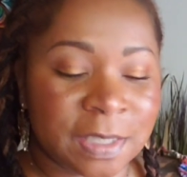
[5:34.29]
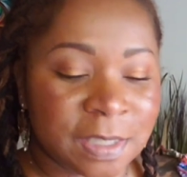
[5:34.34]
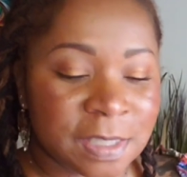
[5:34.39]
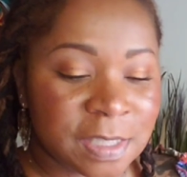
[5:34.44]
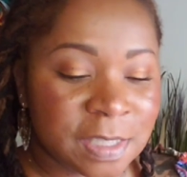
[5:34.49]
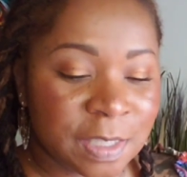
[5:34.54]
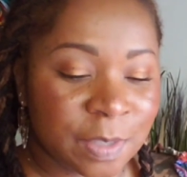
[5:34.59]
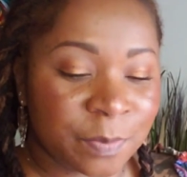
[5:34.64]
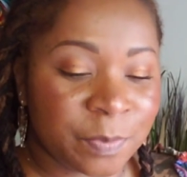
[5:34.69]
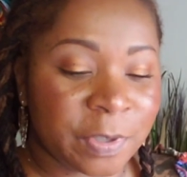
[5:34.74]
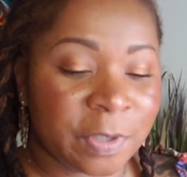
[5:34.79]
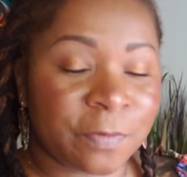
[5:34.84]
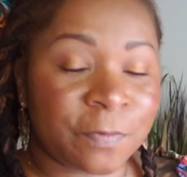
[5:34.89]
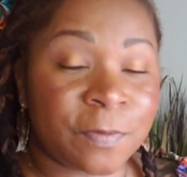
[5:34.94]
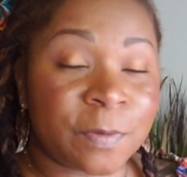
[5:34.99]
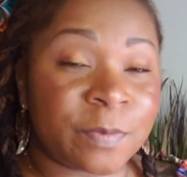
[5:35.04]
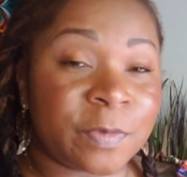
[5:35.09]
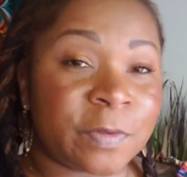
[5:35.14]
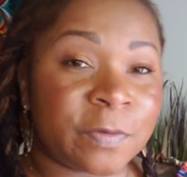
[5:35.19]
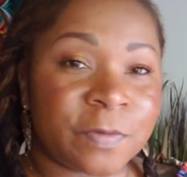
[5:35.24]
And this can be
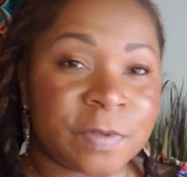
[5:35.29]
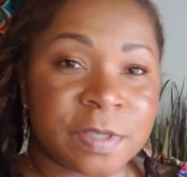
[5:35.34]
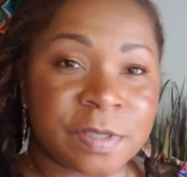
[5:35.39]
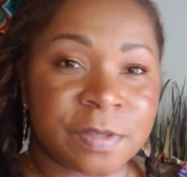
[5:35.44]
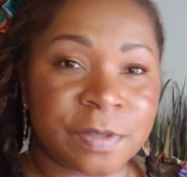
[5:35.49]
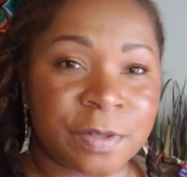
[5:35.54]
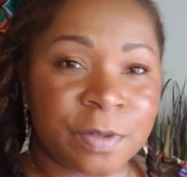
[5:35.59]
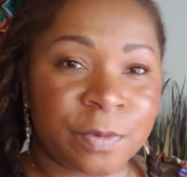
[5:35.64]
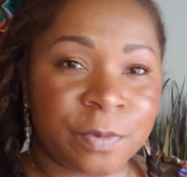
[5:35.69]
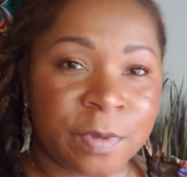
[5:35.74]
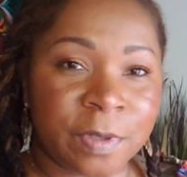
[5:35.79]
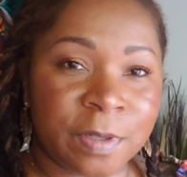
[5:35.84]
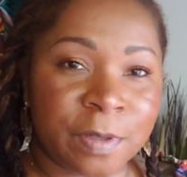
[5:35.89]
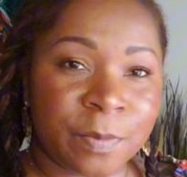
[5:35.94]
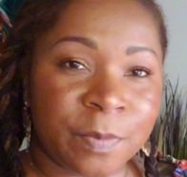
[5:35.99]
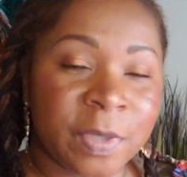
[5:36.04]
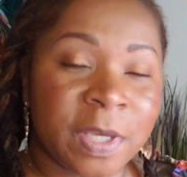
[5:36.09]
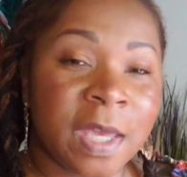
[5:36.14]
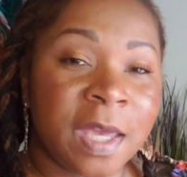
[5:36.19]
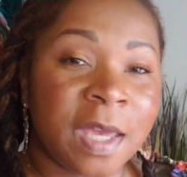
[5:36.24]
from the physical
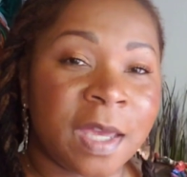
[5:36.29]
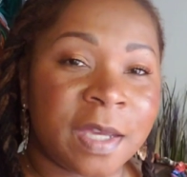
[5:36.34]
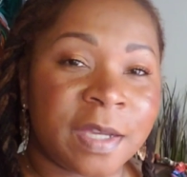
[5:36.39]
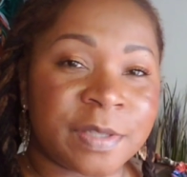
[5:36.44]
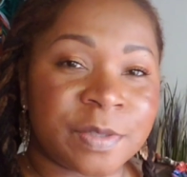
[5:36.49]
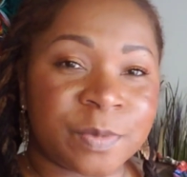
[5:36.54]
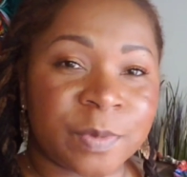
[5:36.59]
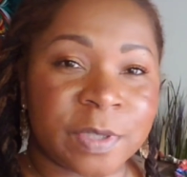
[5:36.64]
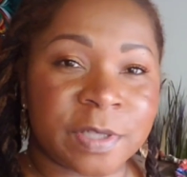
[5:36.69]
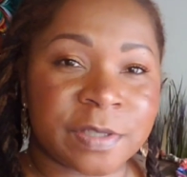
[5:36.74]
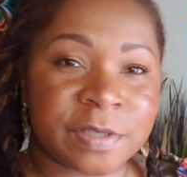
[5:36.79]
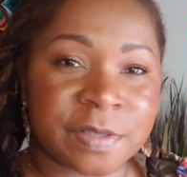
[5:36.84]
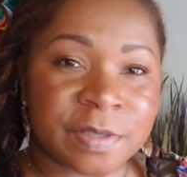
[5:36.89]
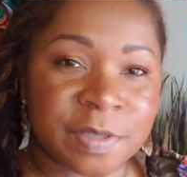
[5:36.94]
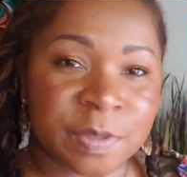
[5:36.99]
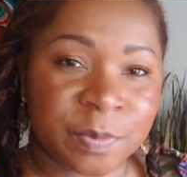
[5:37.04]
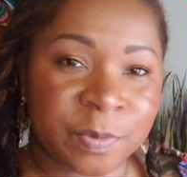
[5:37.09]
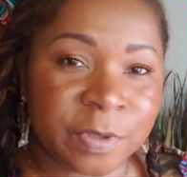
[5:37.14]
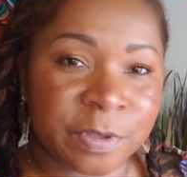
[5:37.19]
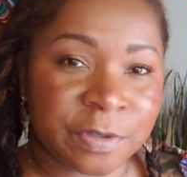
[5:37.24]
realm as well as the
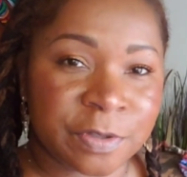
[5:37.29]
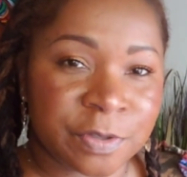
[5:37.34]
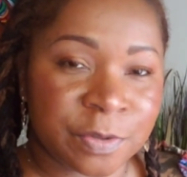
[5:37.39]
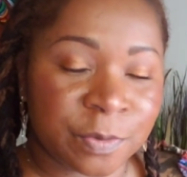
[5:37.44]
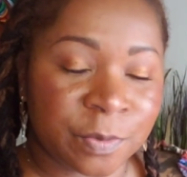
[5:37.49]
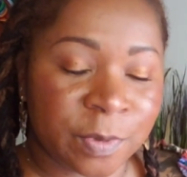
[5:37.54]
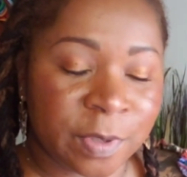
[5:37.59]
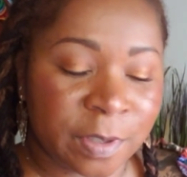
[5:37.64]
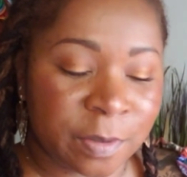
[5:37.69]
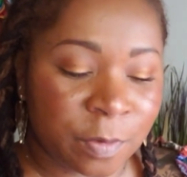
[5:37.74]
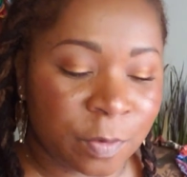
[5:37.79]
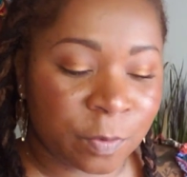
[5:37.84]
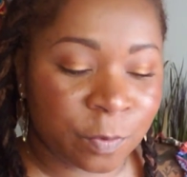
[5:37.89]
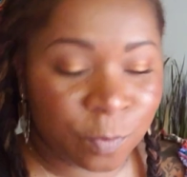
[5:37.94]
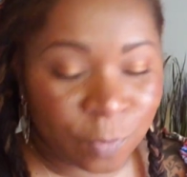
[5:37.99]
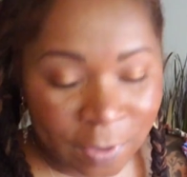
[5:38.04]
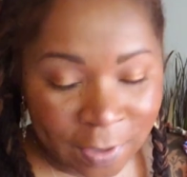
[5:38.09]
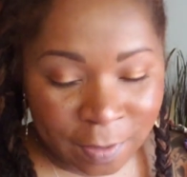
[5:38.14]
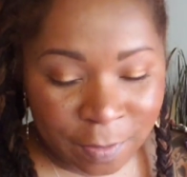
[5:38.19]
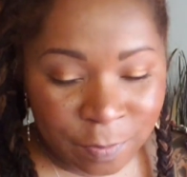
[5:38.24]
spiritual
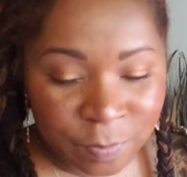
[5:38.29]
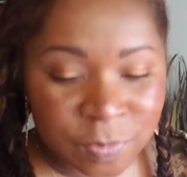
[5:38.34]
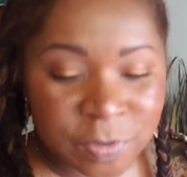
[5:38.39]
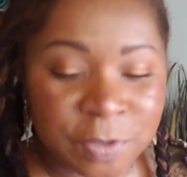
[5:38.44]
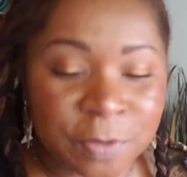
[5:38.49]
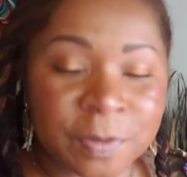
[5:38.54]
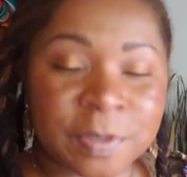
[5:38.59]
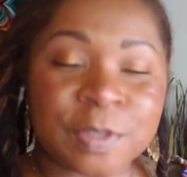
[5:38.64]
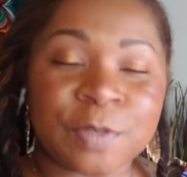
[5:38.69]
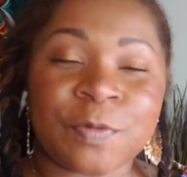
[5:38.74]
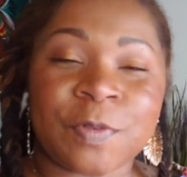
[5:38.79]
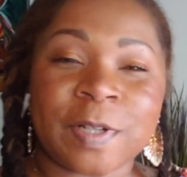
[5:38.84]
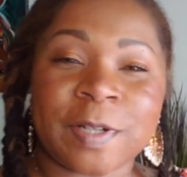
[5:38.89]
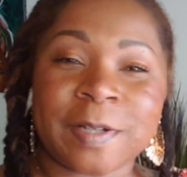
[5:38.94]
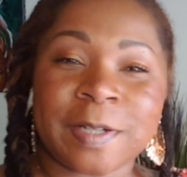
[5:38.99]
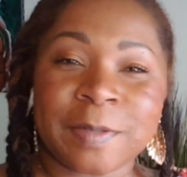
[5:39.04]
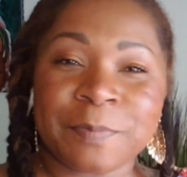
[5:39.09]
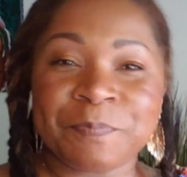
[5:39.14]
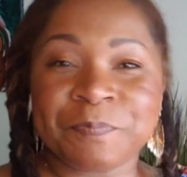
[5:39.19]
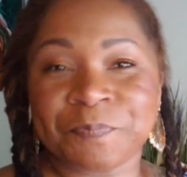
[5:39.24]
realm. So it's
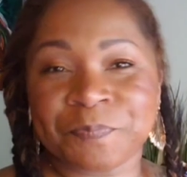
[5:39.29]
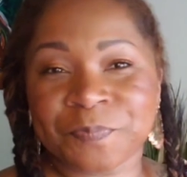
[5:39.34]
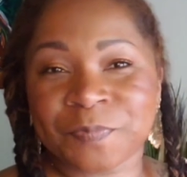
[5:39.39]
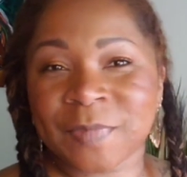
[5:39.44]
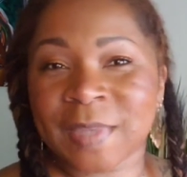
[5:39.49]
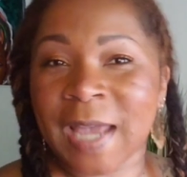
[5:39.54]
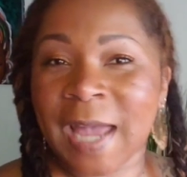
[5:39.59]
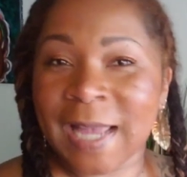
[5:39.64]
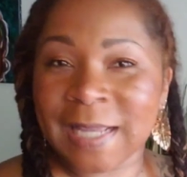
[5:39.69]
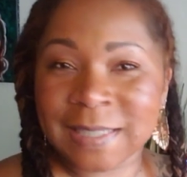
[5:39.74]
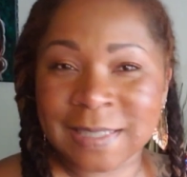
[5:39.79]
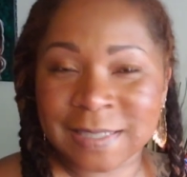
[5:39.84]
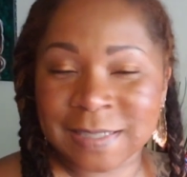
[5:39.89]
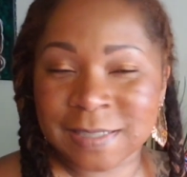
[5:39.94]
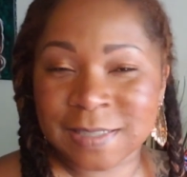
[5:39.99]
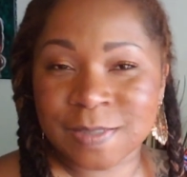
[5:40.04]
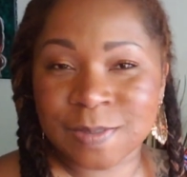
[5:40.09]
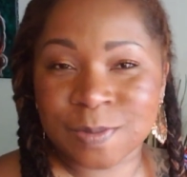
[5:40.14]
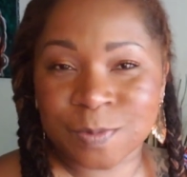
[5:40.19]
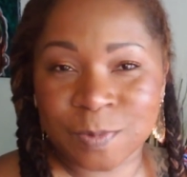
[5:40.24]
very, I think
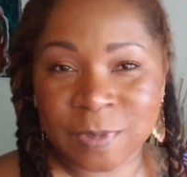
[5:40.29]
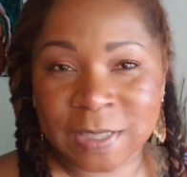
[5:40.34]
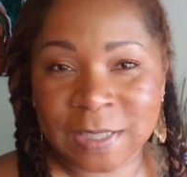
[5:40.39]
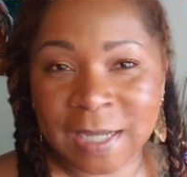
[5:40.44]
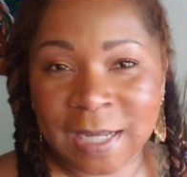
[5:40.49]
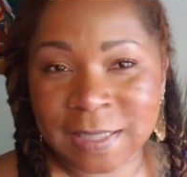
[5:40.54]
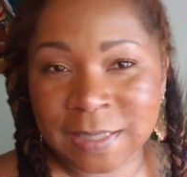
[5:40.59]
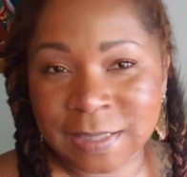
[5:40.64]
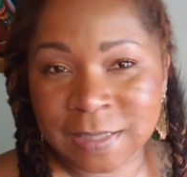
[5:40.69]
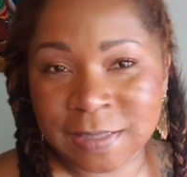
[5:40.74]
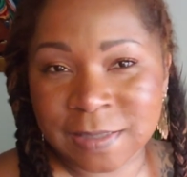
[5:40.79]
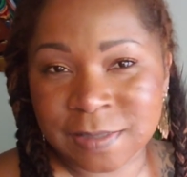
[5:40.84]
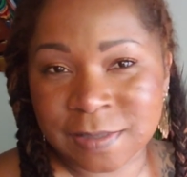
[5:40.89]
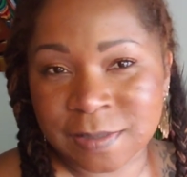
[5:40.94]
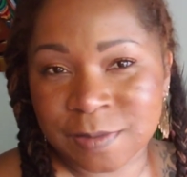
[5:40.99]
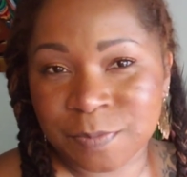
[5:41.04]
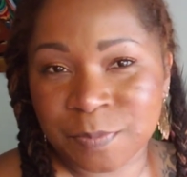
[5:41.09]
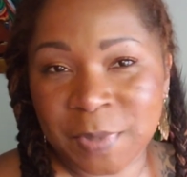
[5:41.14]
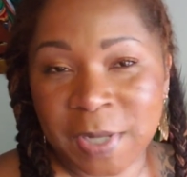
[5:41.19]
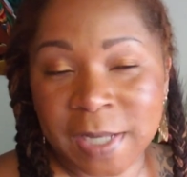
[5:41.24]
it's sweet. I think
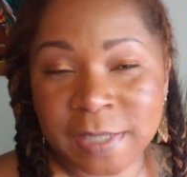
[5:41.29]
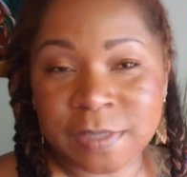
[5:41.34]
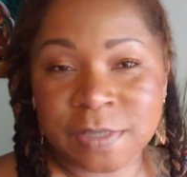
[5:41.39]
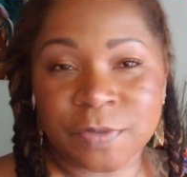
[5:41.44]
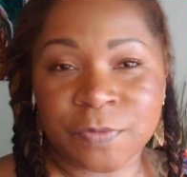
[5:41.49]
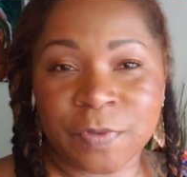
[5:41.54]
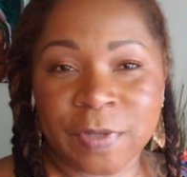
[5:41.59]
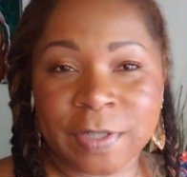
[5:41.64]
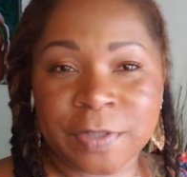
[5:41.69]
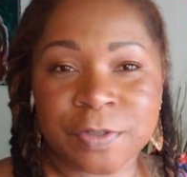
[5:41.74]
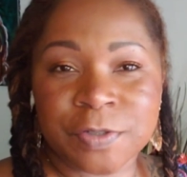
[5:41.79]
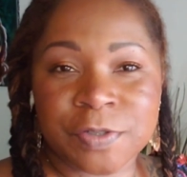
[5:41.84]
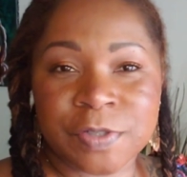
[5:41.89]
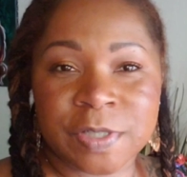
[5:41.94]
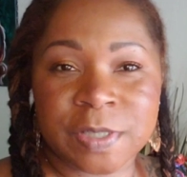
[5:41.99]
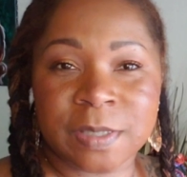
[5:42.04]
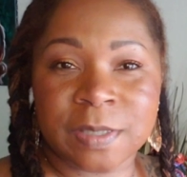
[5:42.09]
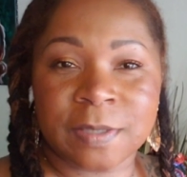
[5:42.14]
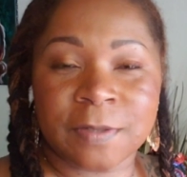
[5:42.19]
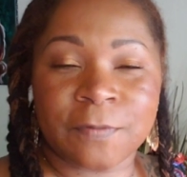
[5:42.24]
it's positive
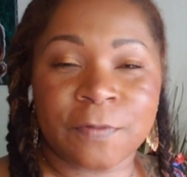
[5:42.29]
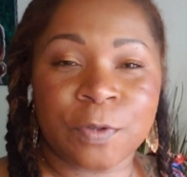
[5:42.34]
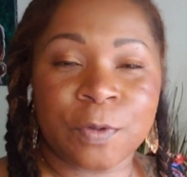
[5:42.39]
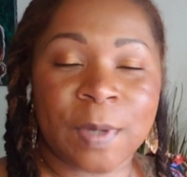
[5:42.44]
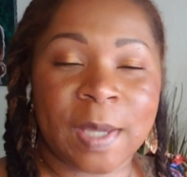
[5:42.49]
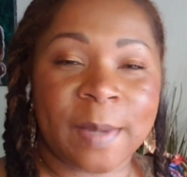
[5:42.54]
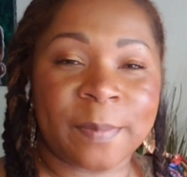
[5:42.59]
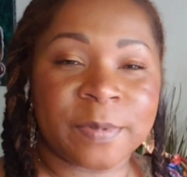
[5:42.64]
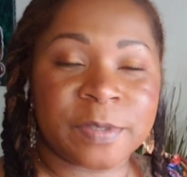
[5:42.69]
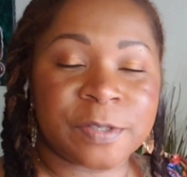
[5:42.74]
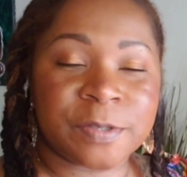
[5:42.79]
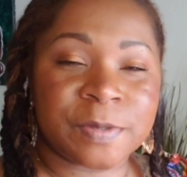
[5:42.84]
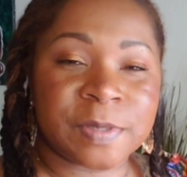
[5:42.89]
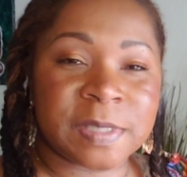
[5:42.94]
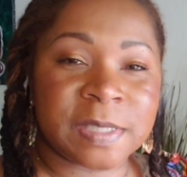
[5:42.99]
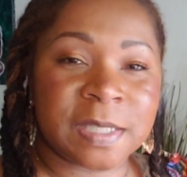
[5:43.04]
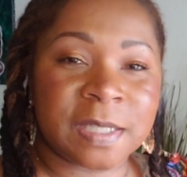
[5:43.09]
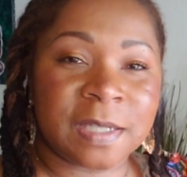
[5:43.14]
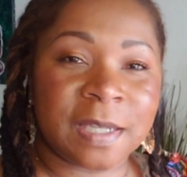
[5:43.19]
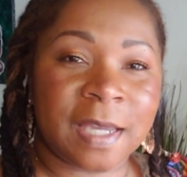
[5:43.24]
energy if you happen to
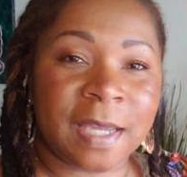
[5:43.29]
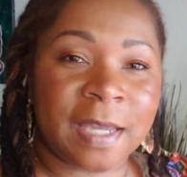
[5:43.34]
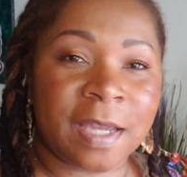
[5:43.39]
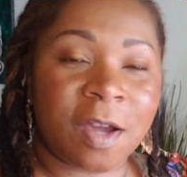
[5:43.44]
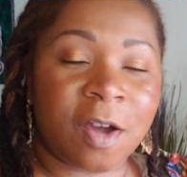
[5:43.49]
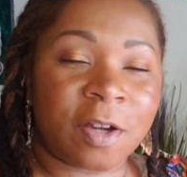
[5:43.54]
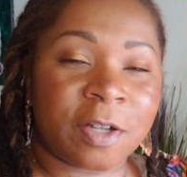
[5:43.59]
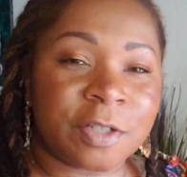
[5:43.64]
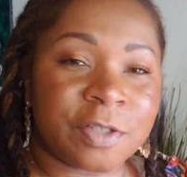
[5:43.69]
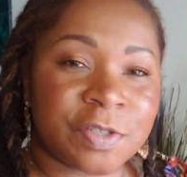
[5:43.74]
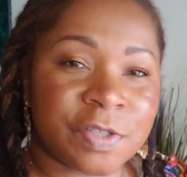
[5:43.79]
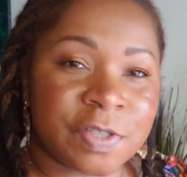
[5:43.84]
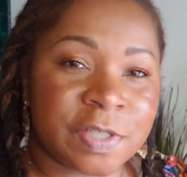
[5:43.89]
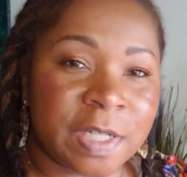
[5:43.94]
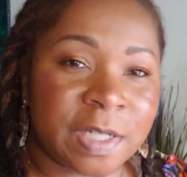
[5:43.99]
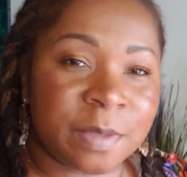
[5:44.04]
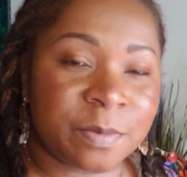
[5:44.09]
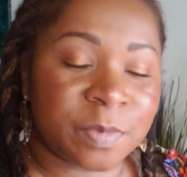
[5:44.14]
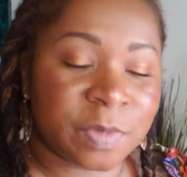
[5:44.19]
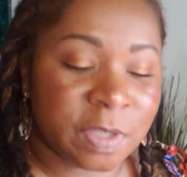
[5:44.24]
see a
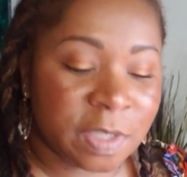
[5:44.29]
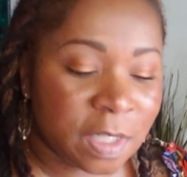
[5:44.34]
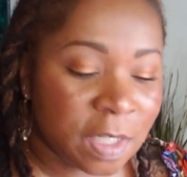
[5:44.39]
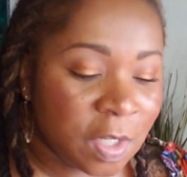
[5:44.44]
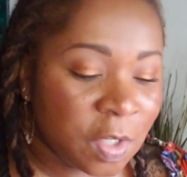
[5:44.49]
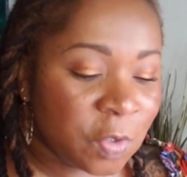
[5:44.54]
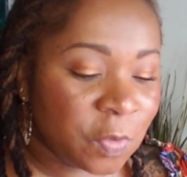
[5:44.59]
heart-shaped